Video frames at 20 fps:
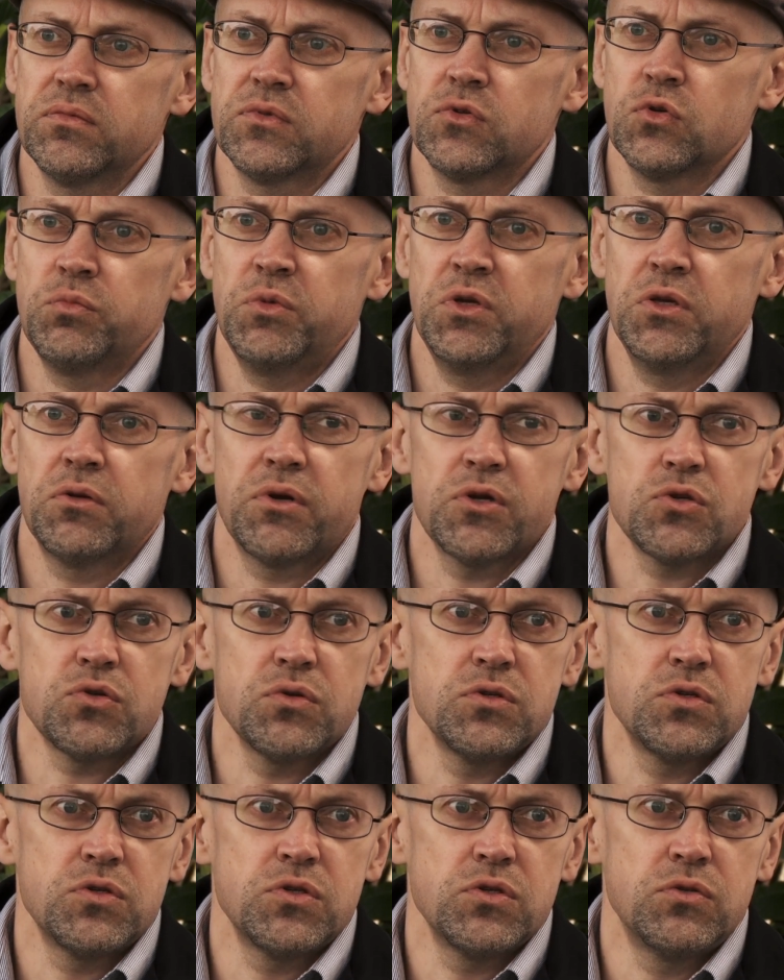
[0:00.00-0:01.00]
so many
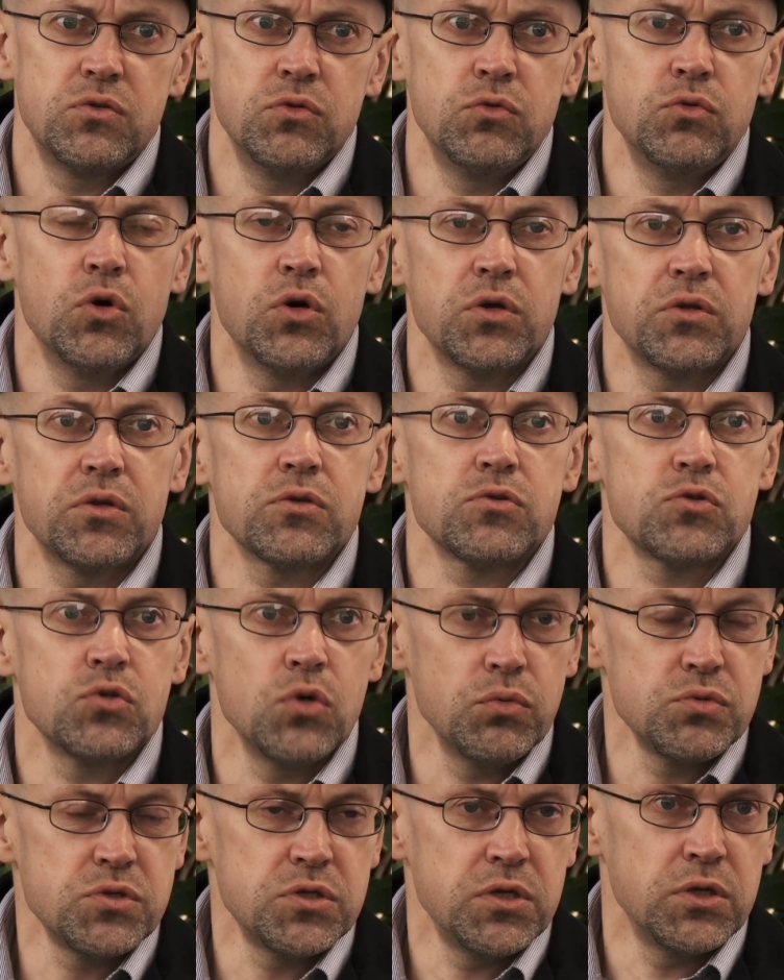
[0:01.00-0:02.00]
Russians do not
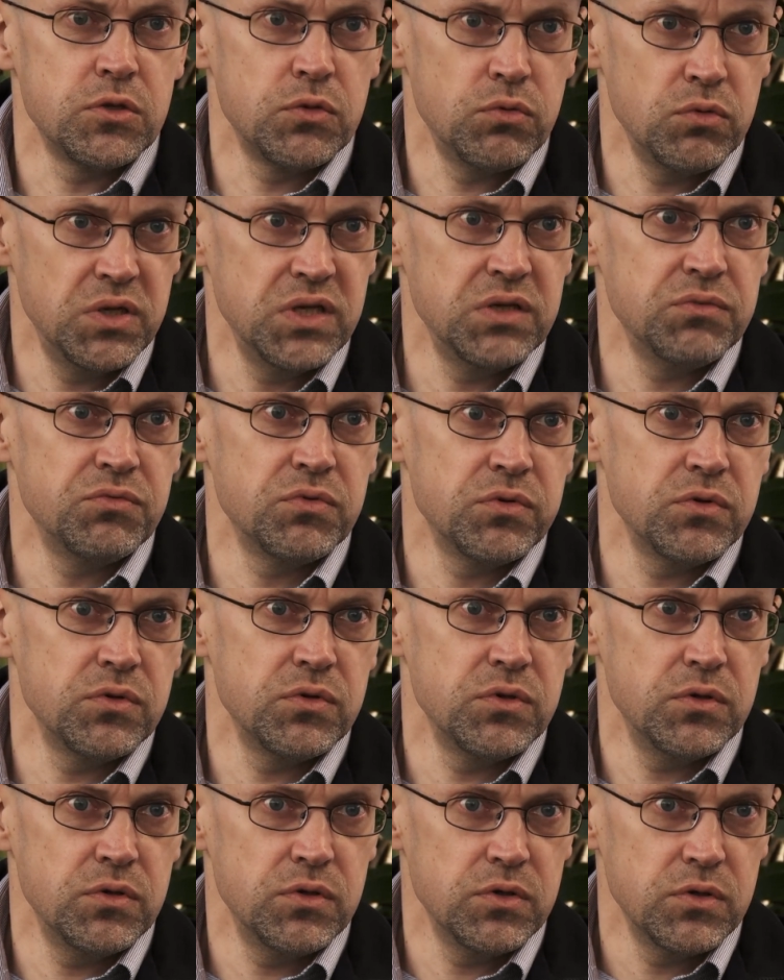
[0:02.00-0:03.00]
associate, who live
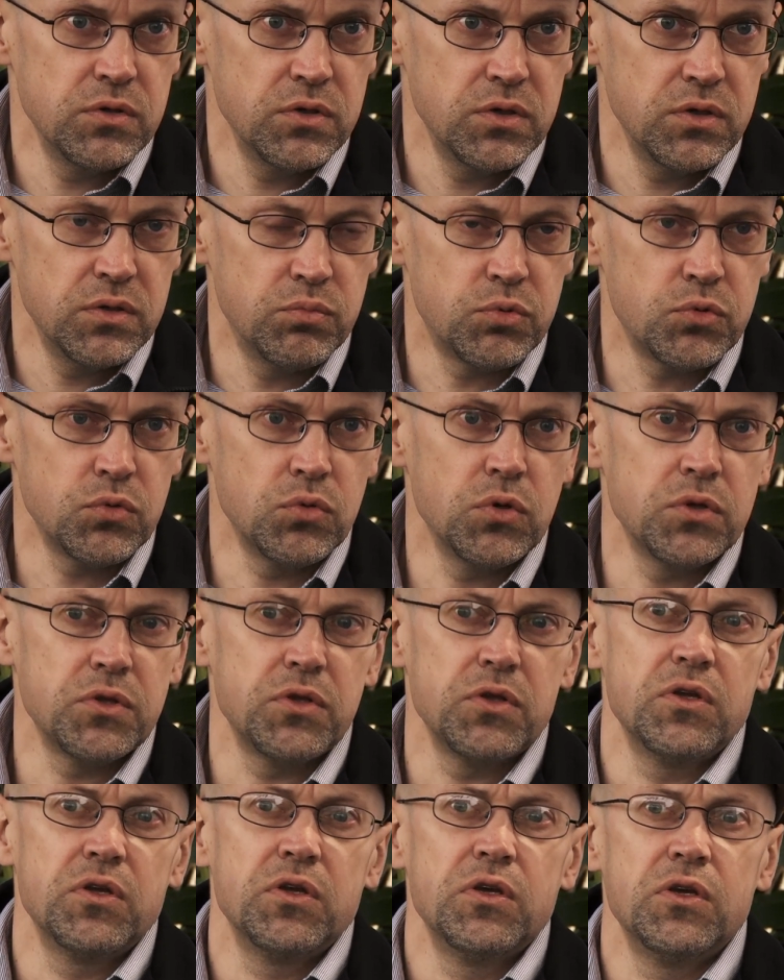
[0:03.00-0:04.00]
abroad,
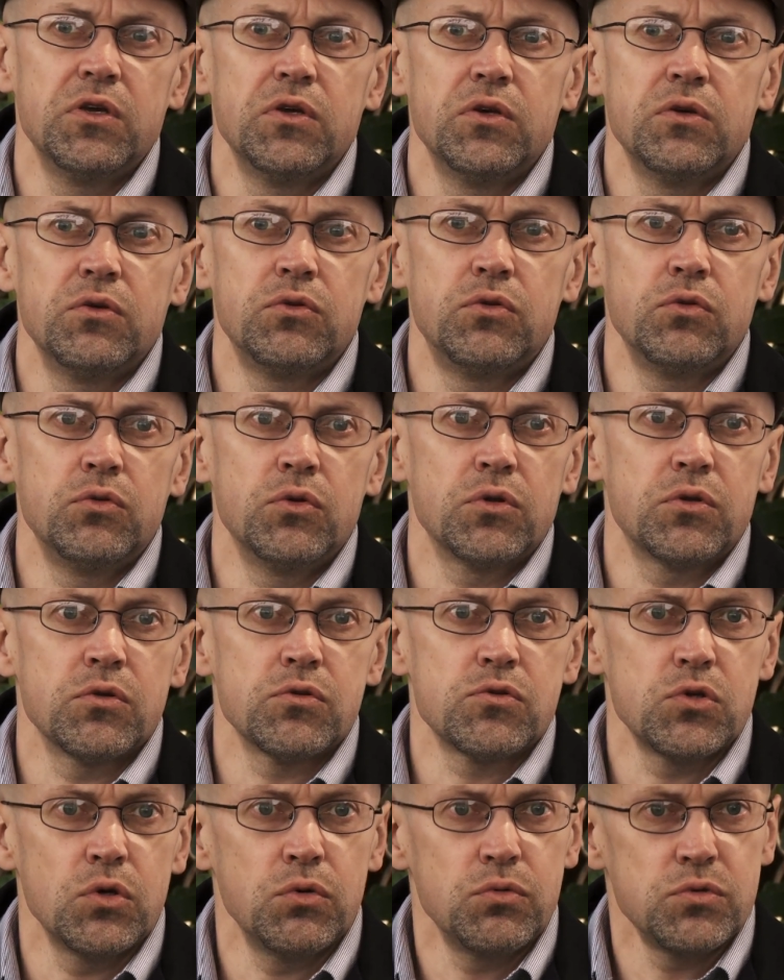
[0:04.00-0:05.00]
do not
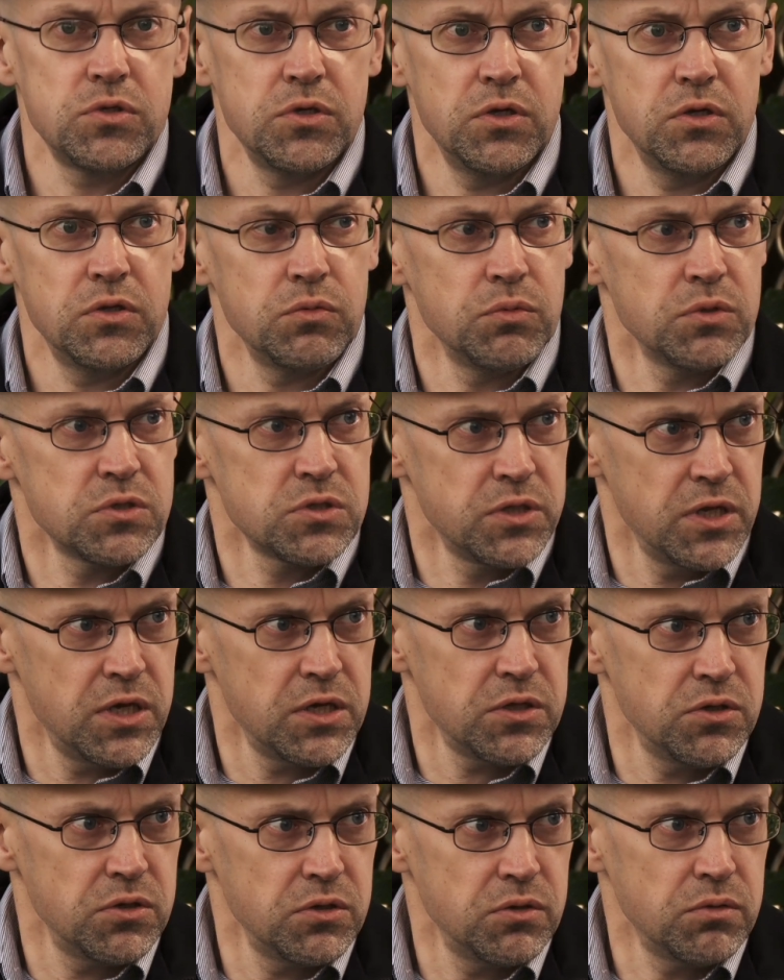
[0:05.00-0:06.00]
associate with
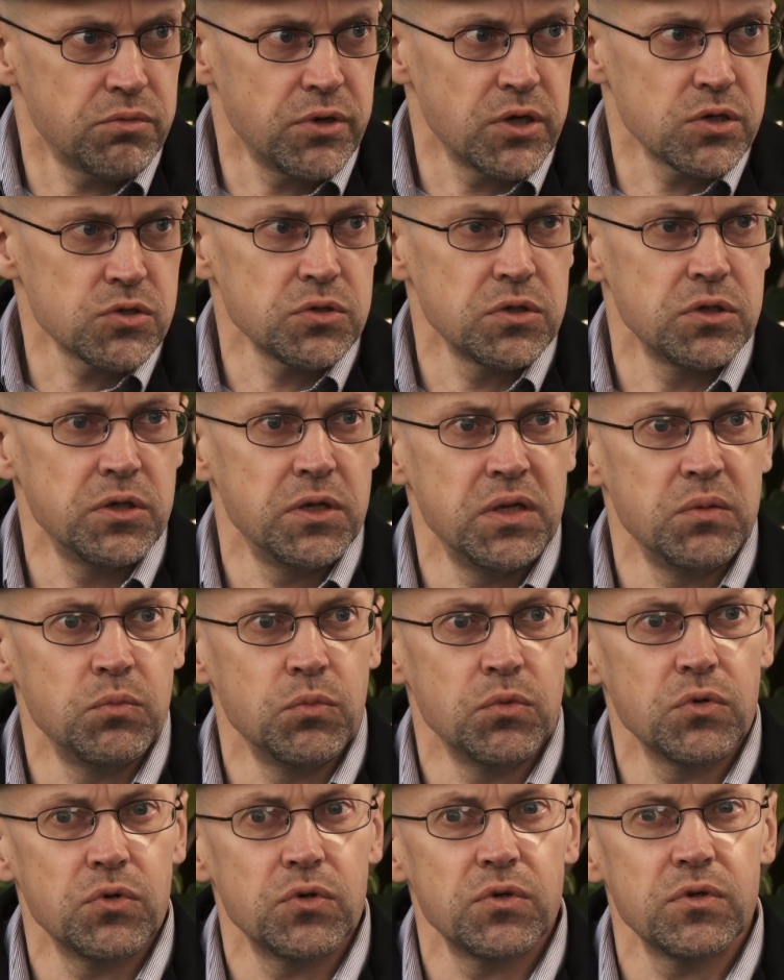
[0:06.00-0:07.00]
that Russia
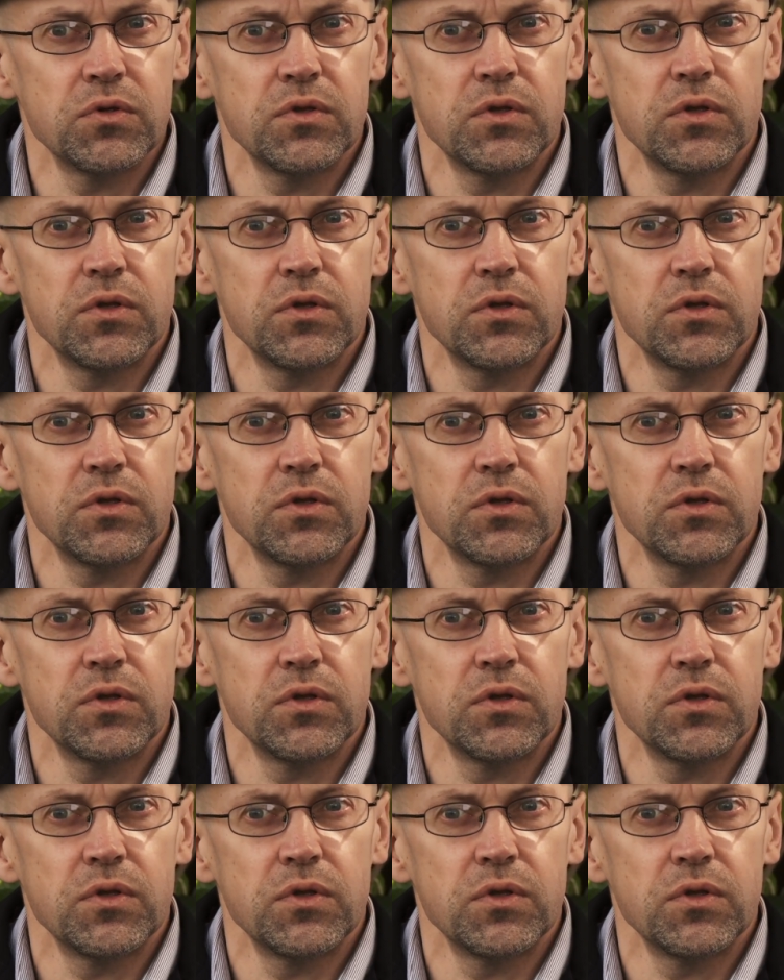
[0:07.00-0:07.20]
anymore.